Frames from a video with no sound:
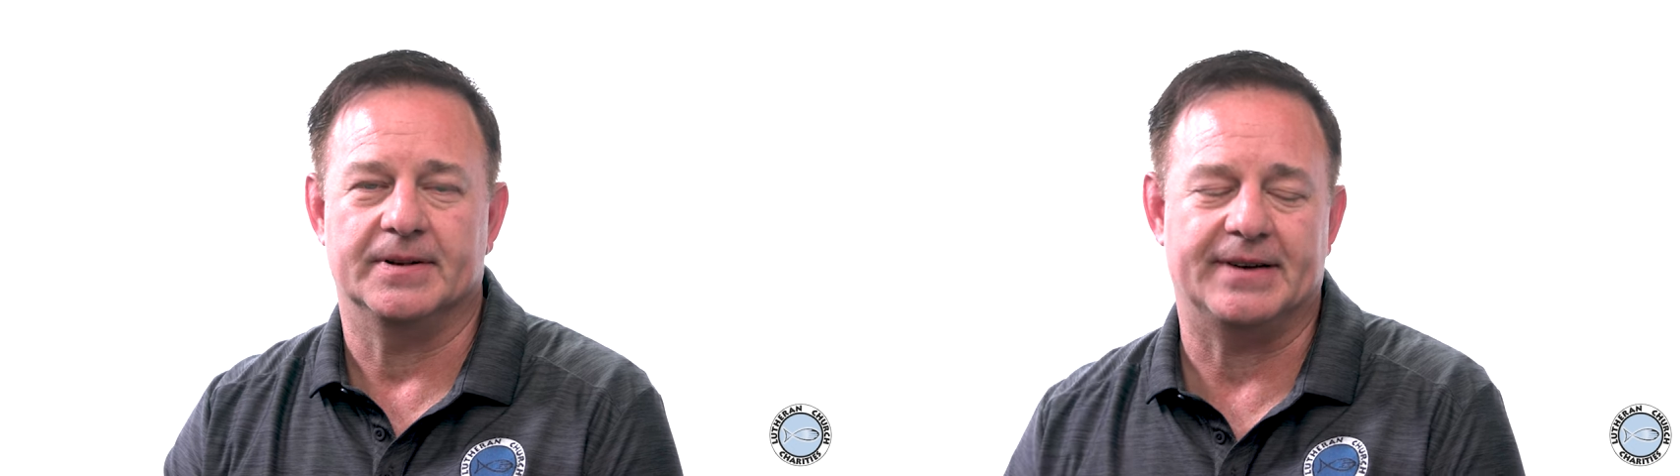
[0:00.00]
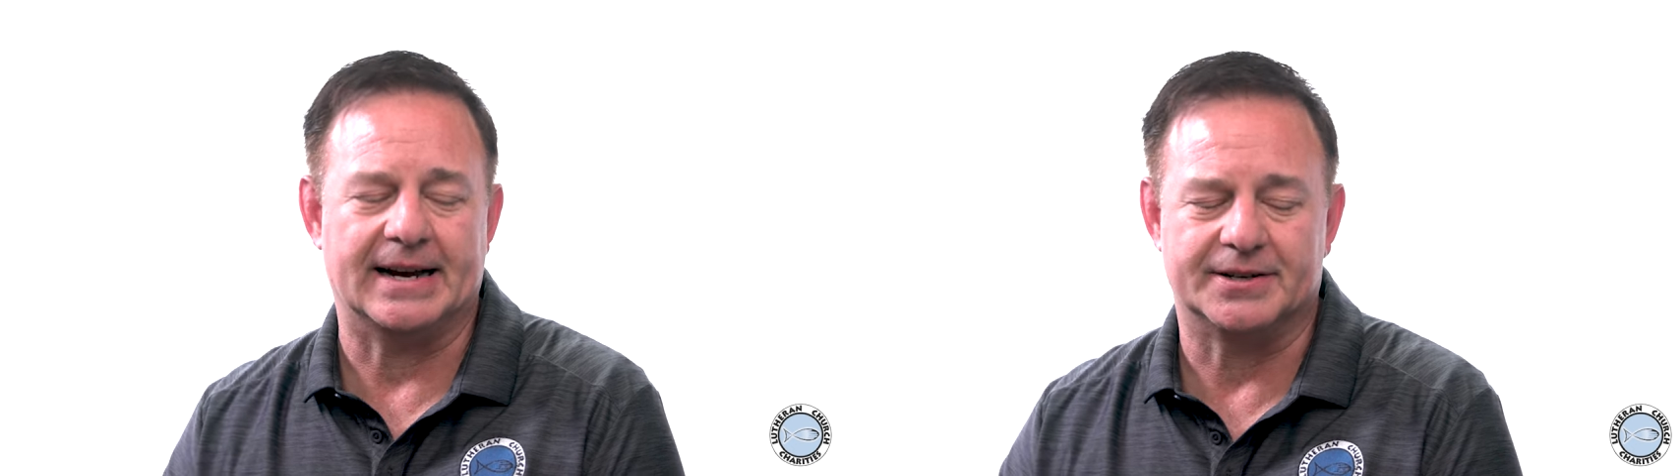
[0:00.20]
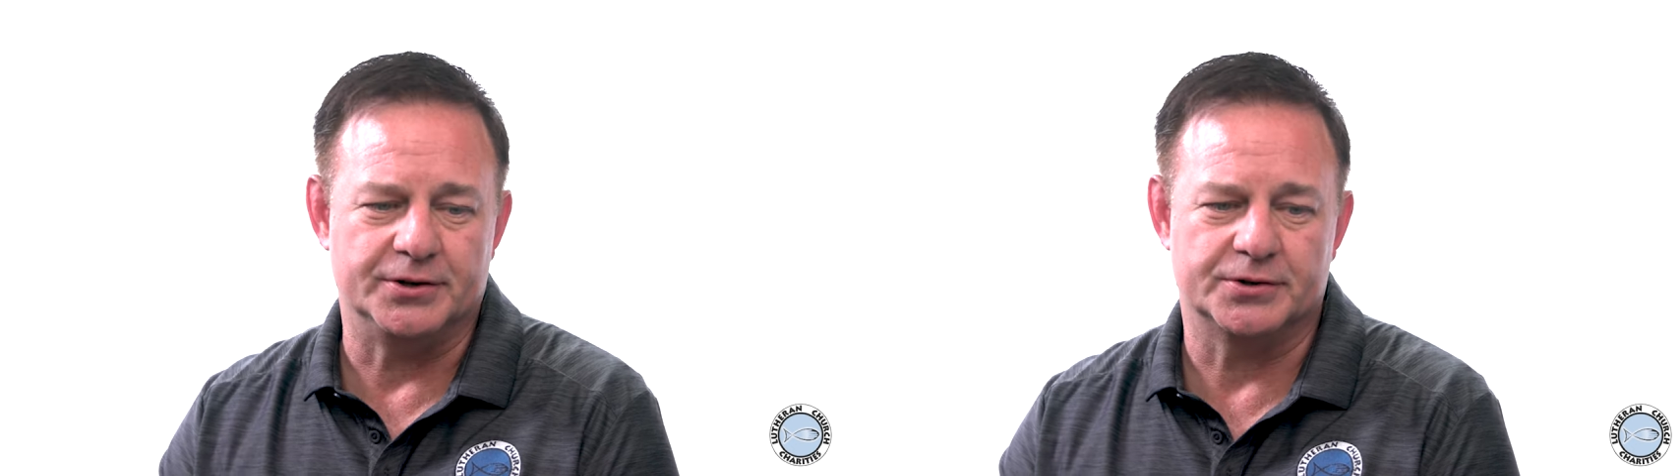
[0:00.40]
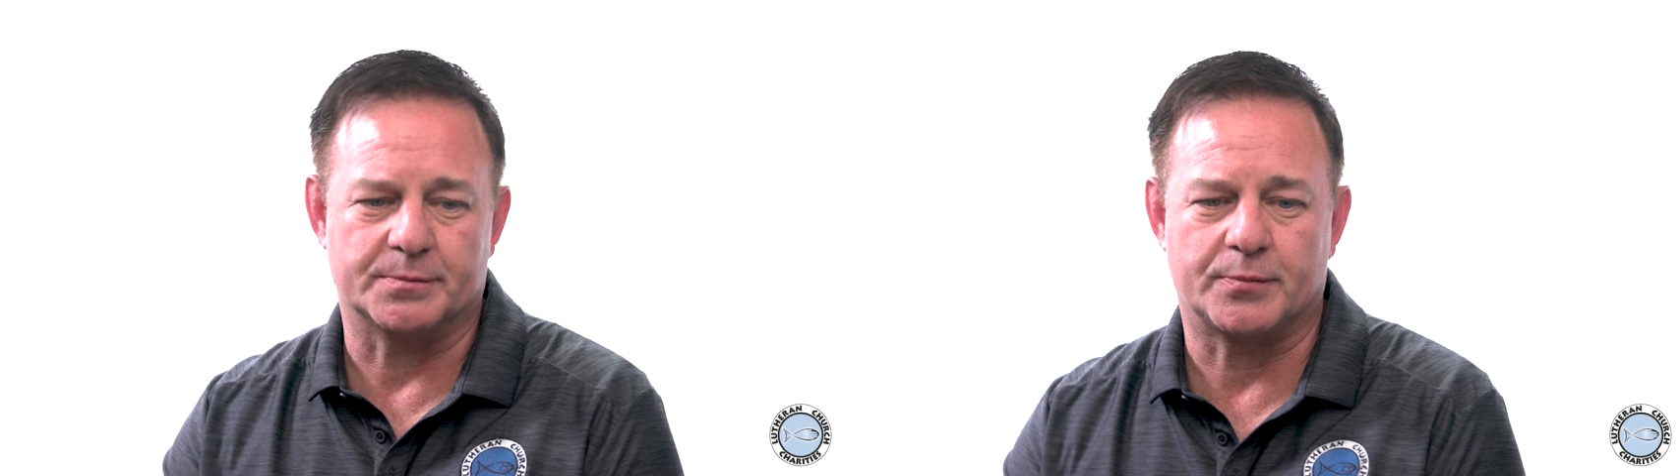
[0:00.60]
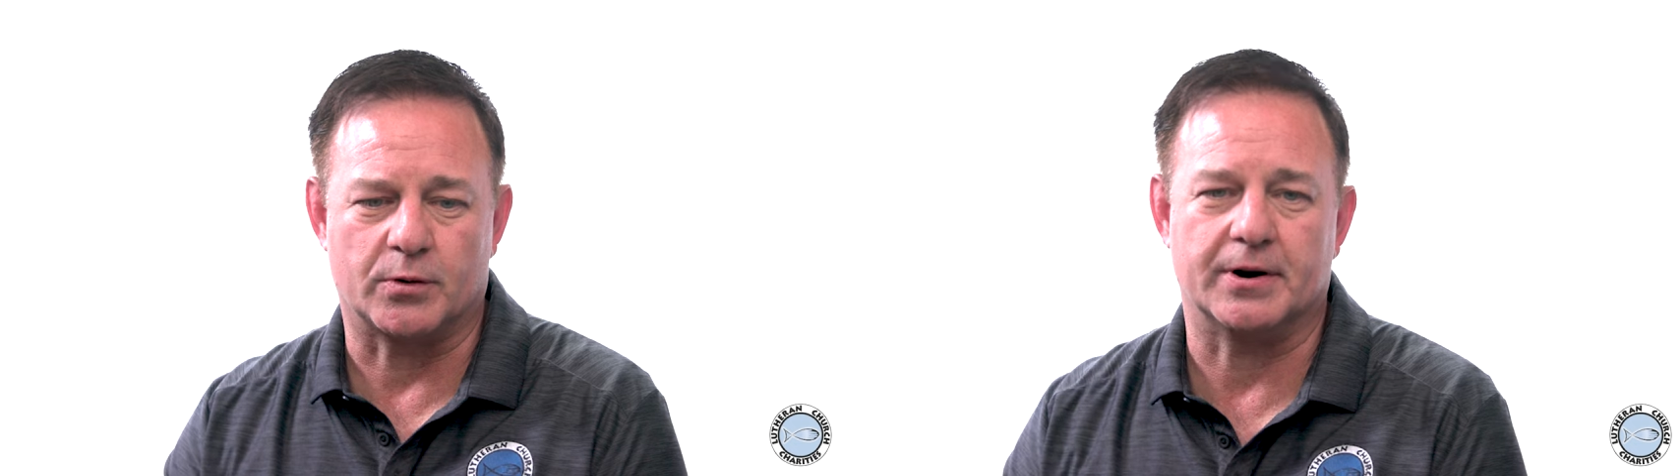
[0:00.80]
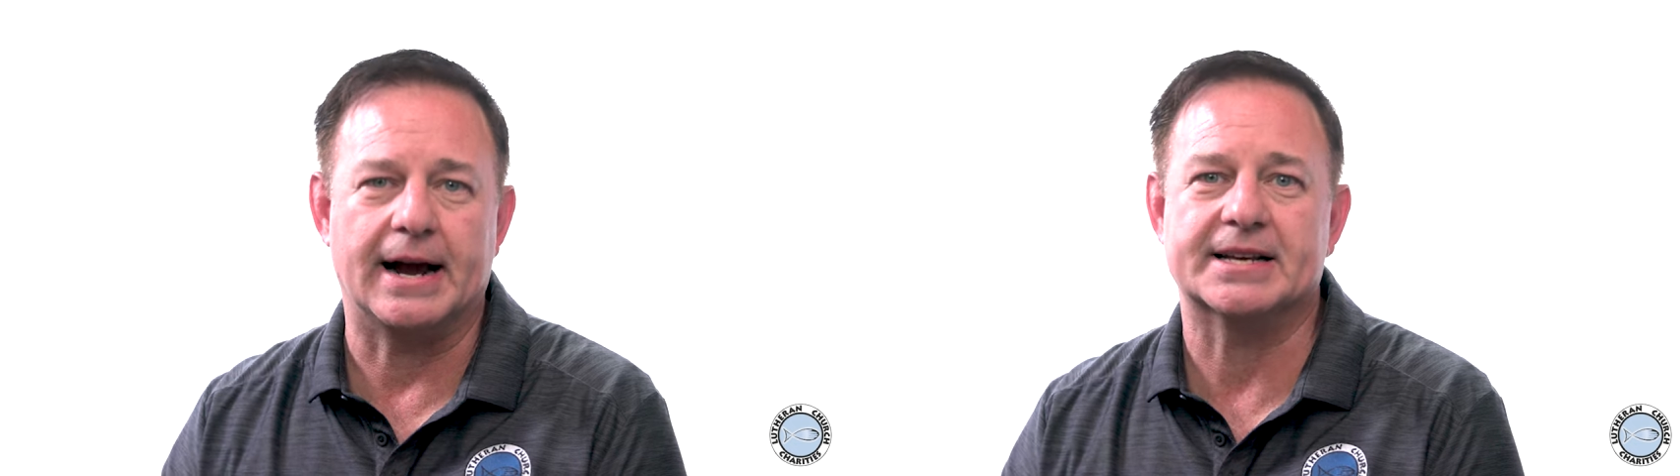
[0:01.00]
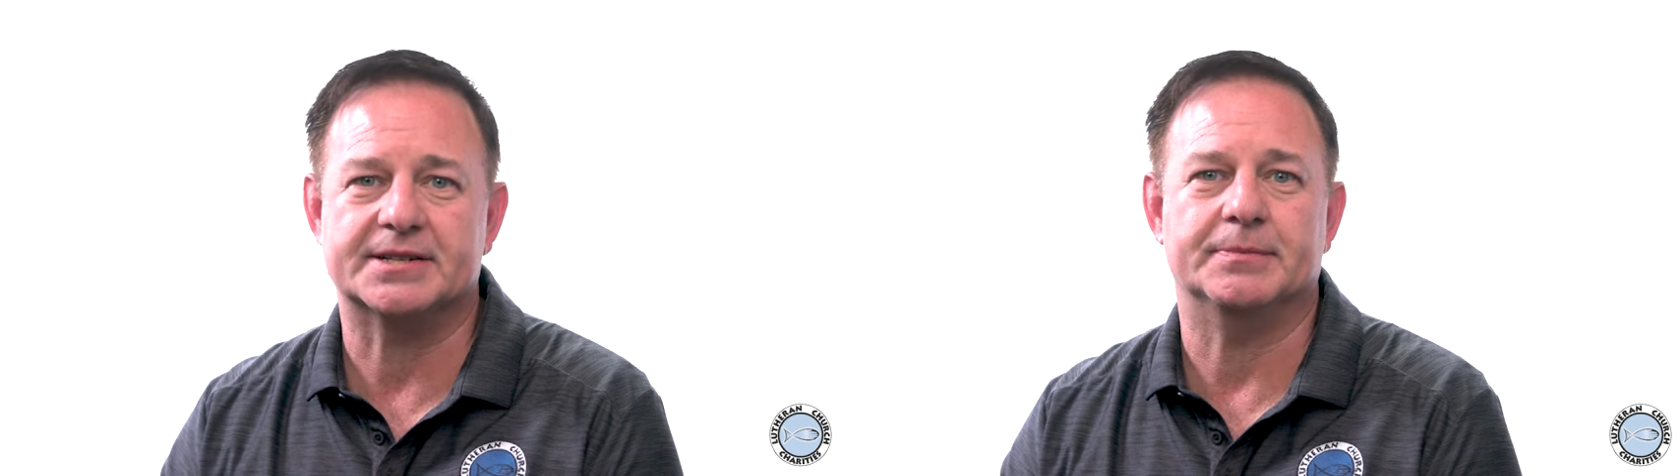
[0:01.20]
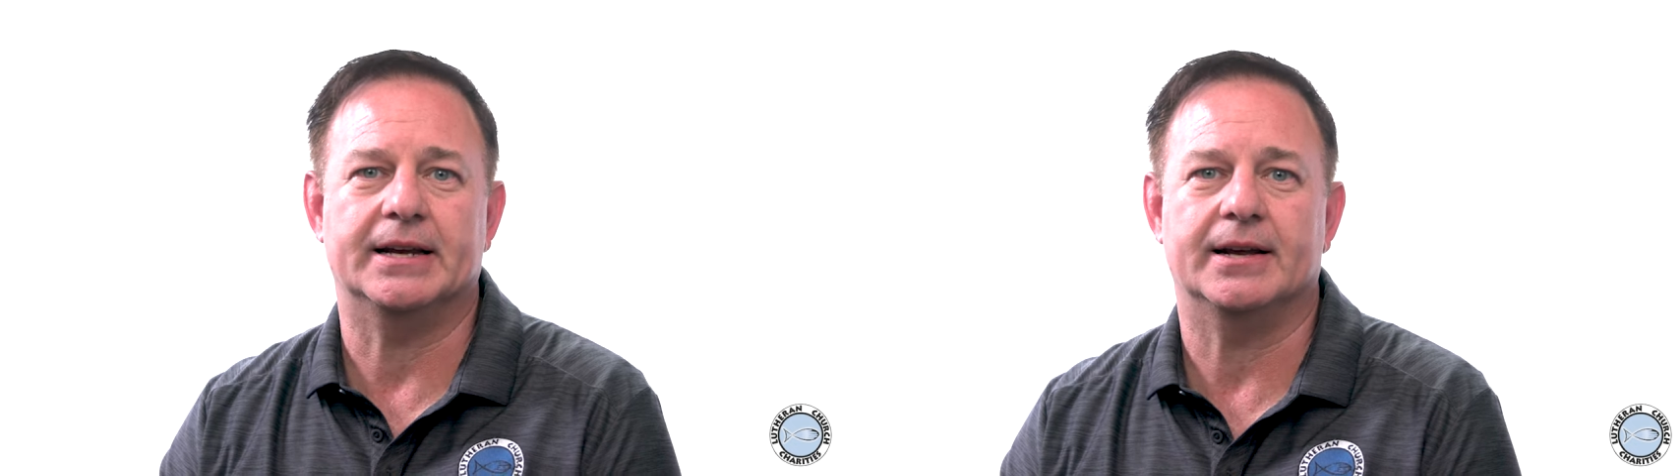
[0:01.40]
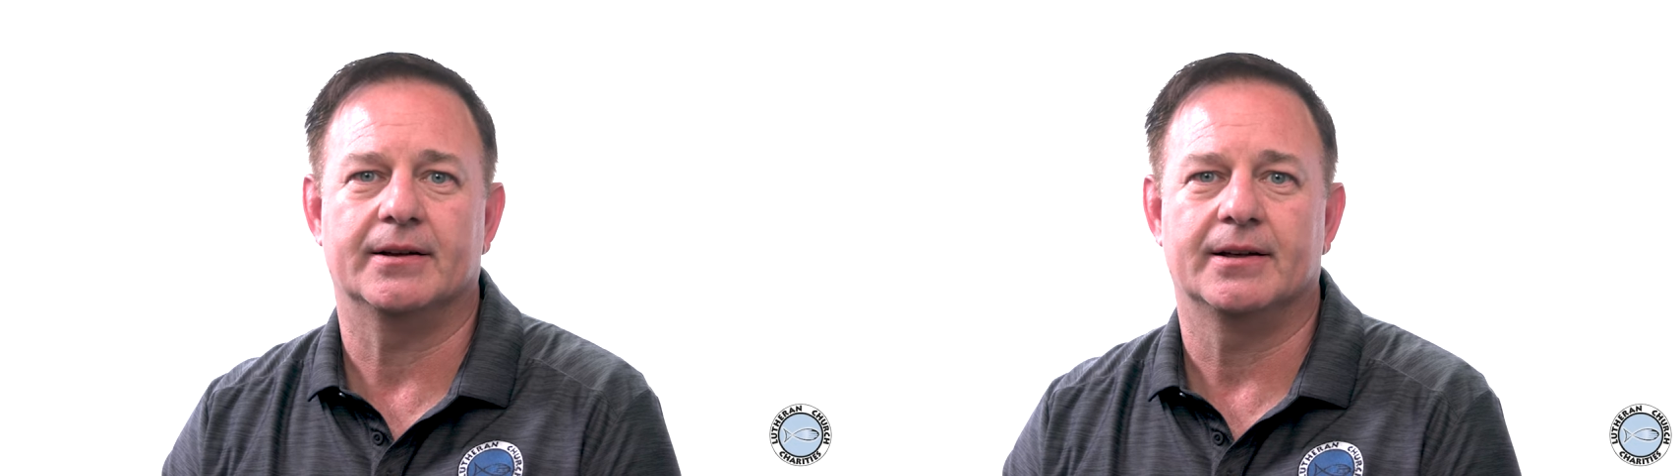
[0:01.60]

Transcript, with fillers: In fact, a news reporter asked me,